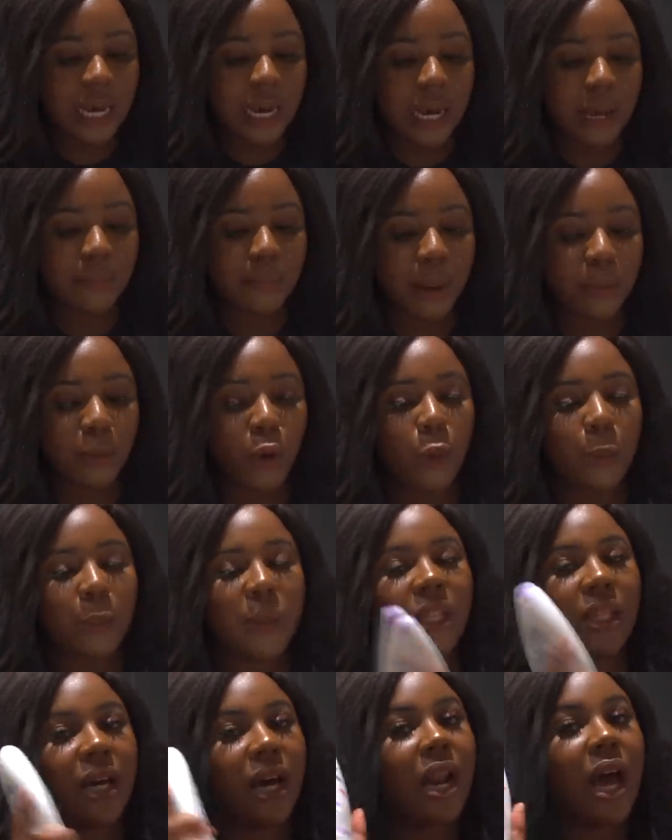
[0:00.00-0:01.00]
um, I'm
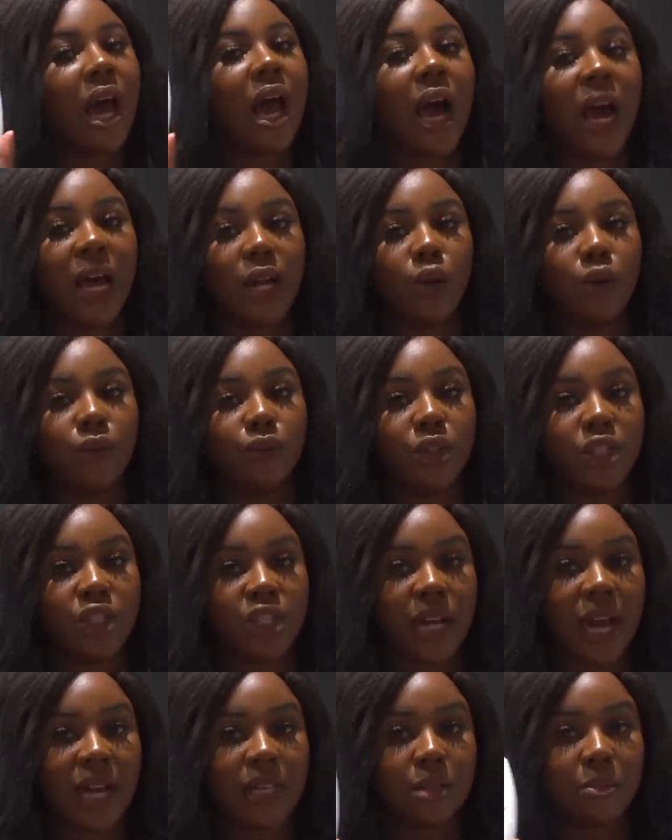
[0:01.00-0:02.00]
hoping that I love the
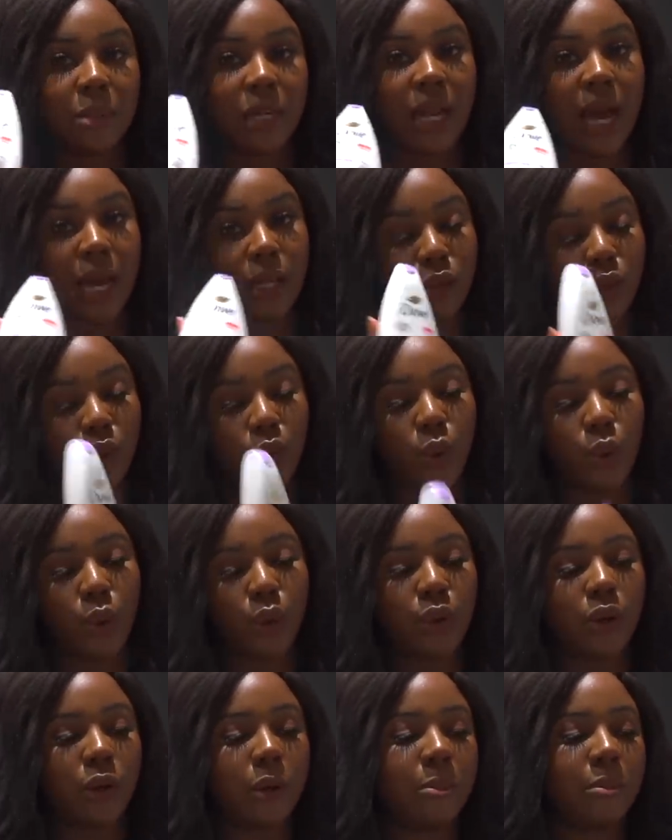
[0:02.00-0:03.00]
jasmine and the
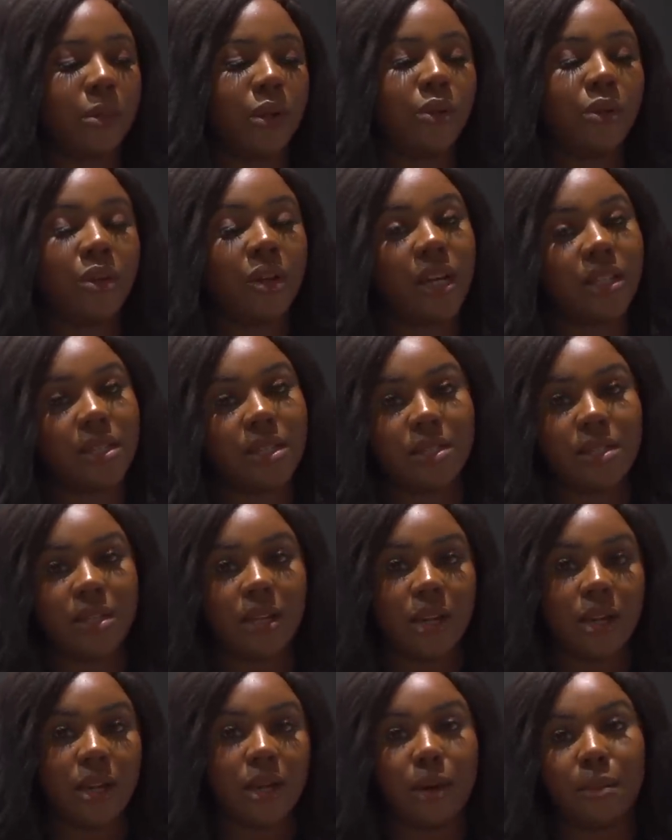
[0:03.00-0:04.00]
coconut milk you guys can see
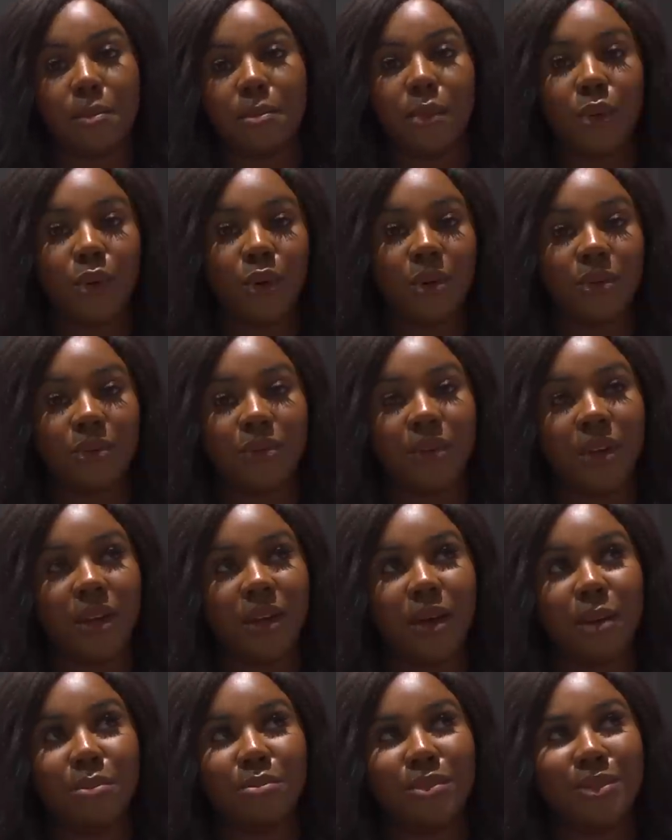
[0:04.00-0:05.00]
that I'm more of
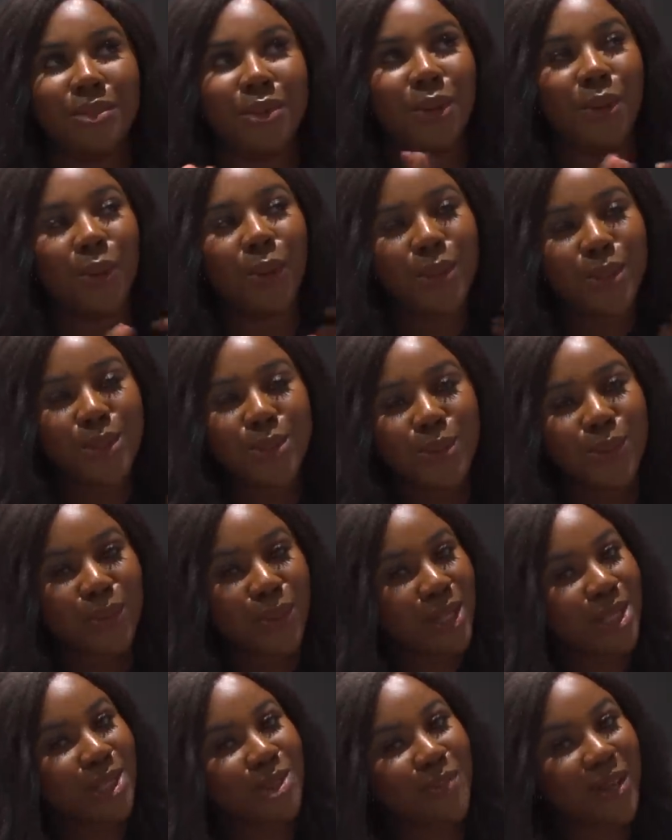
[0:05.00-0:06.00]
a I'm going
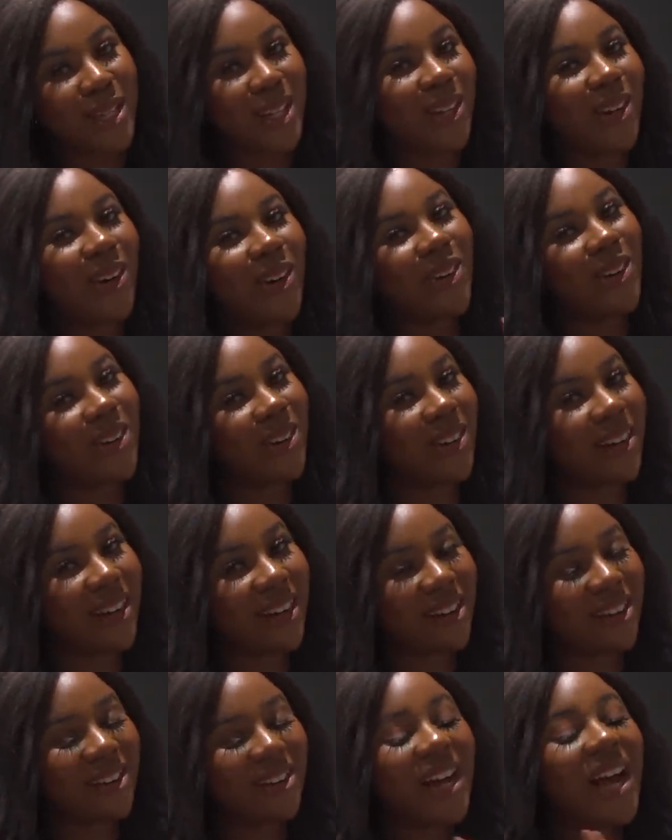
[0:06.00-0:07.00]
towards being a coconut
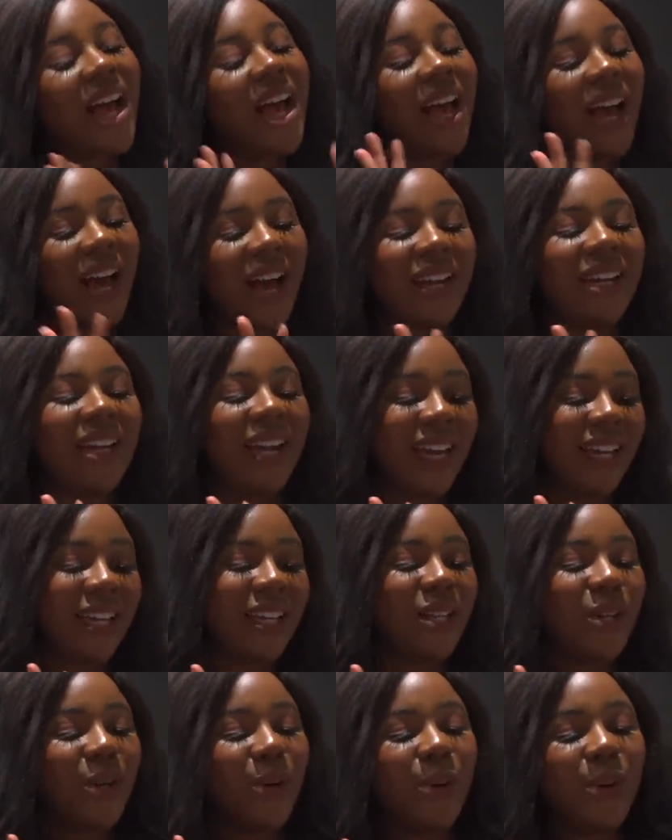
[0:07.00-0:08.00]
girl and
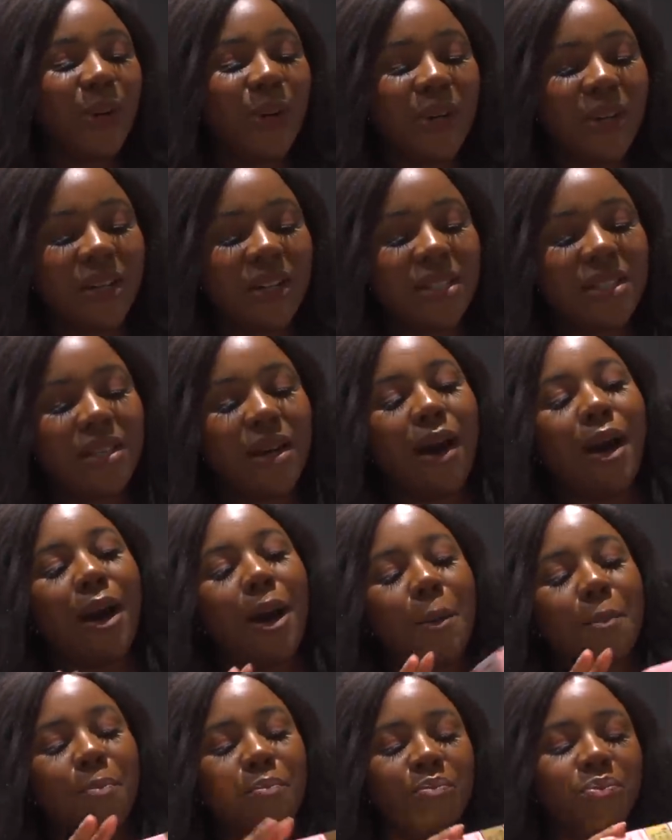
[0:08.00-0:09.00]
liking coconut
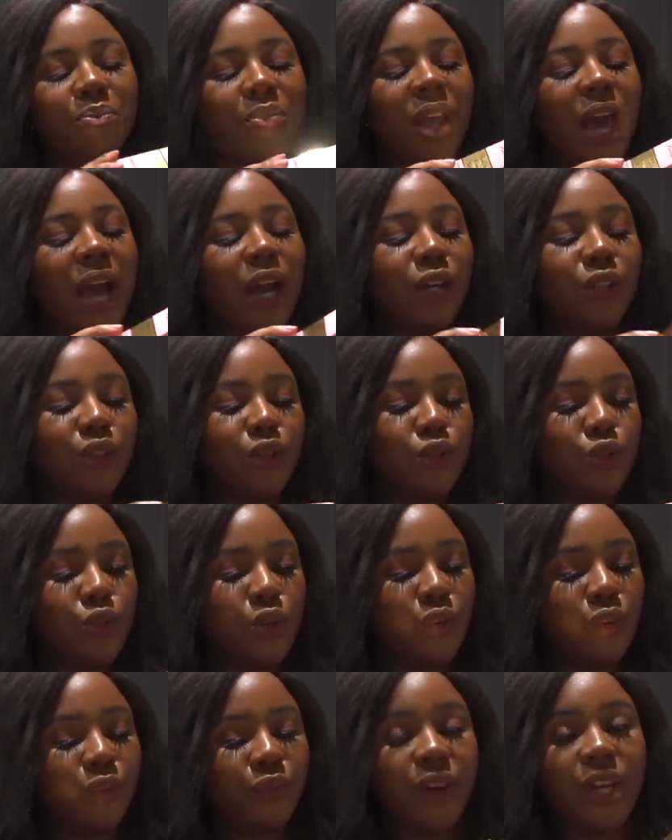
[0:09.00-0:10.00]
um, I got the
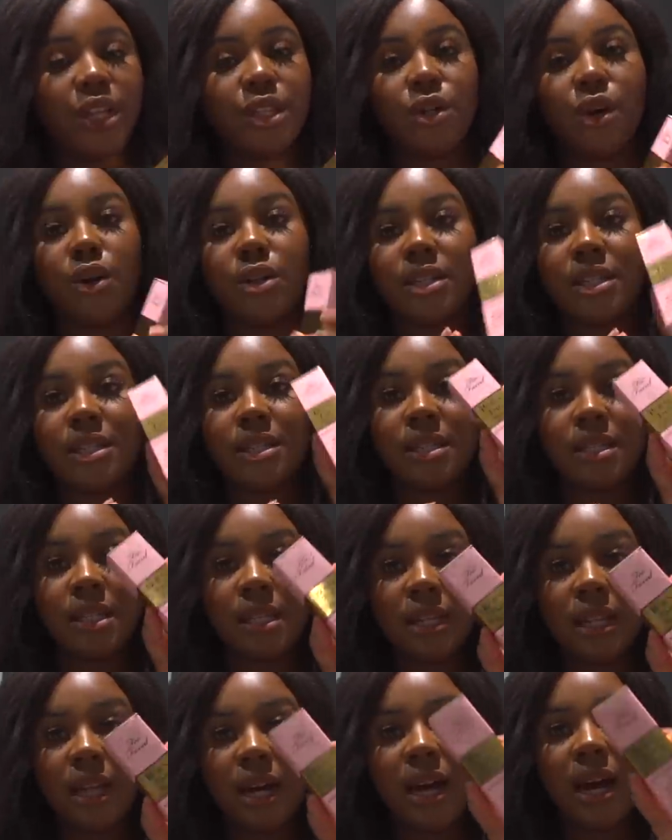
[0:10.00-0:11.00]
Too Faced
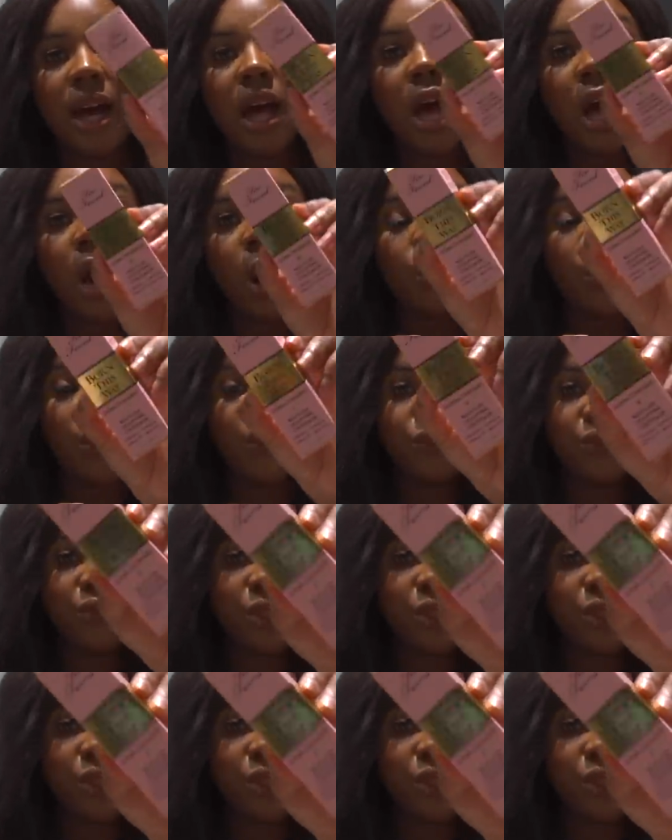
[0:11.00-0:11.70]
concealer one of the